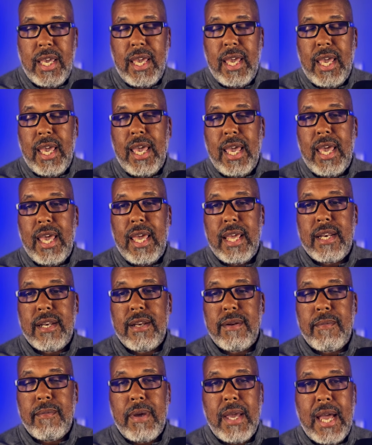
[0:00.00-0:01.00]

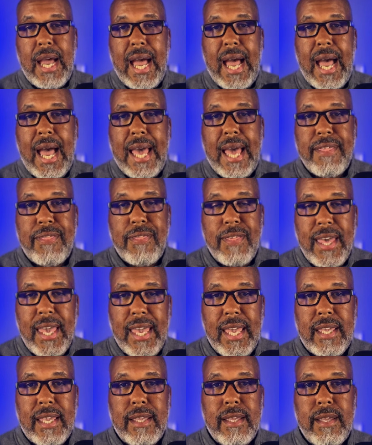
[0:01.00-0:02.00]
And I
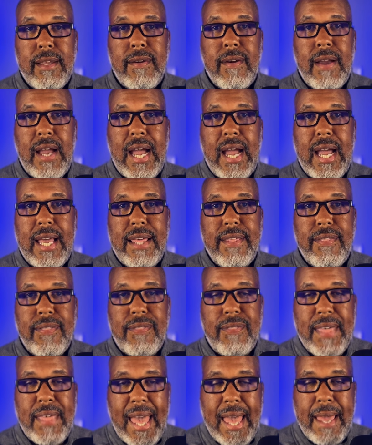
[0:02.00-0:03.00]
think
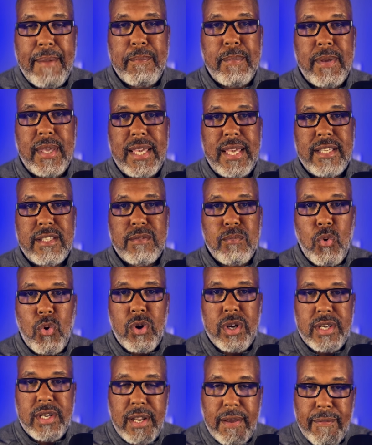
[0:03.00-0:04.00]
that is
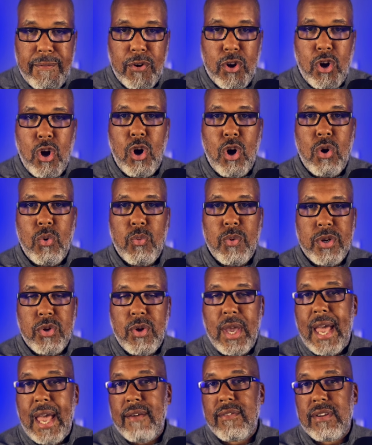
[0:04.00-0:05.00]
more difficult when
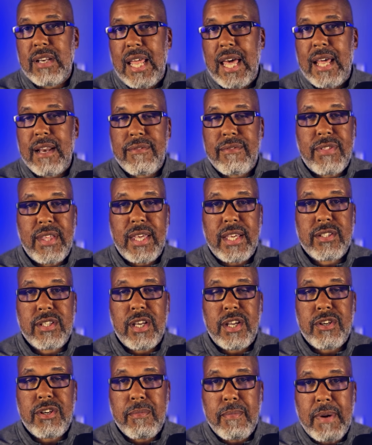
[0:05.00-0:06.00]
you have a lot of things
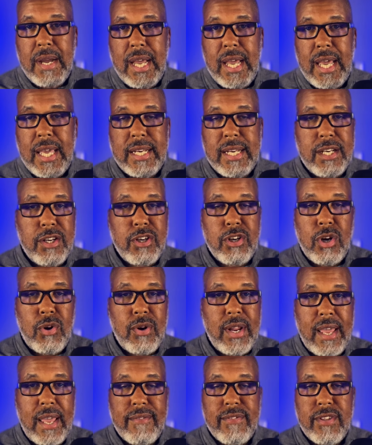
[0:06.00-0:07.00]
on your mind and you
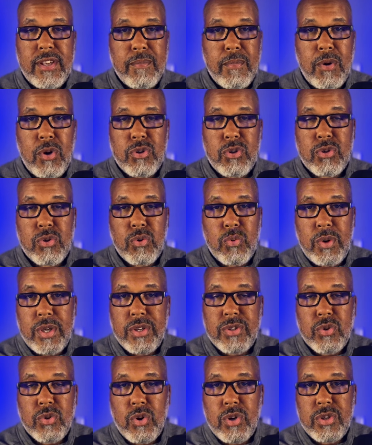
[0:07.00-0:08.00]
don't have the emotional
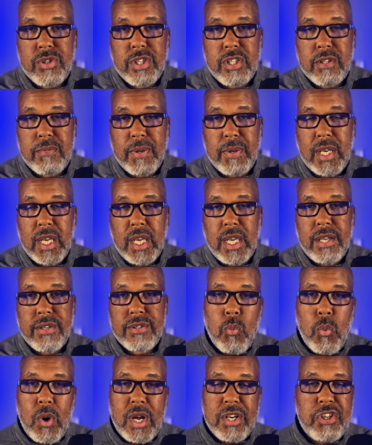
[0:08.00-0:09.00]
resources
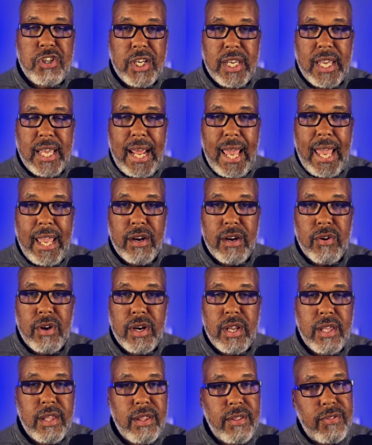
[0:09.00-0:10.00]
because once you get
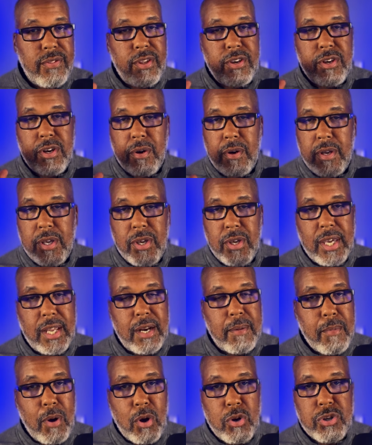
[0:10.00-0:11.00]
angry then you're you get
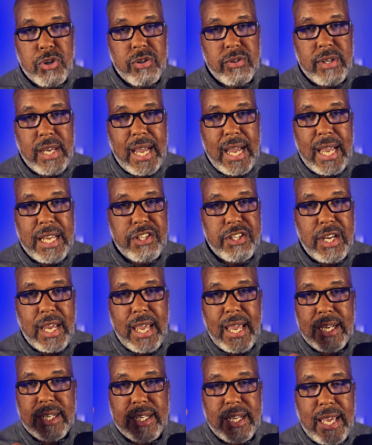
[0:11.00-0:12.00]
emotionally
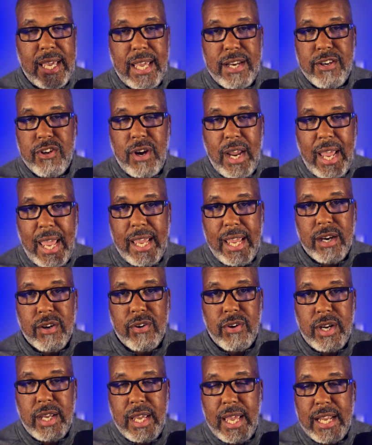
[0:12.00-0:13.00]
hijacked and you're
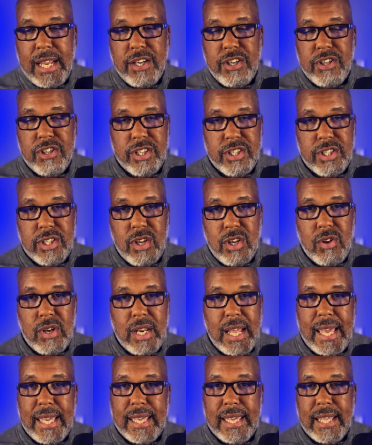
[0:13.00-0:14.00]
angry and you just don't
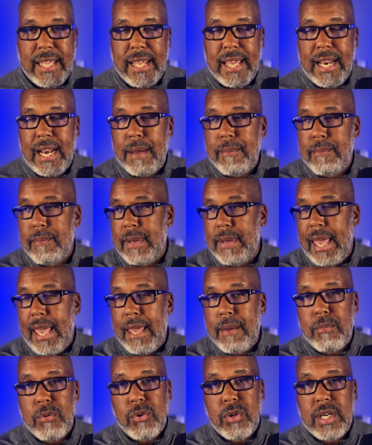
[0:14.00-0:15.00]
like it and I'm
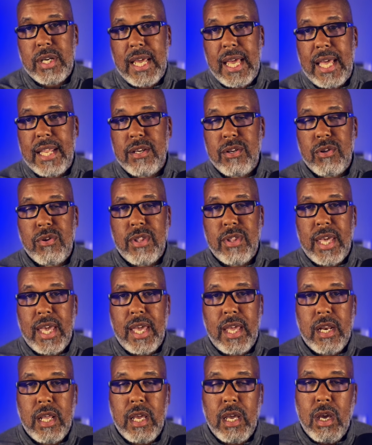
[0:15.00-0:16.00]
able to not do that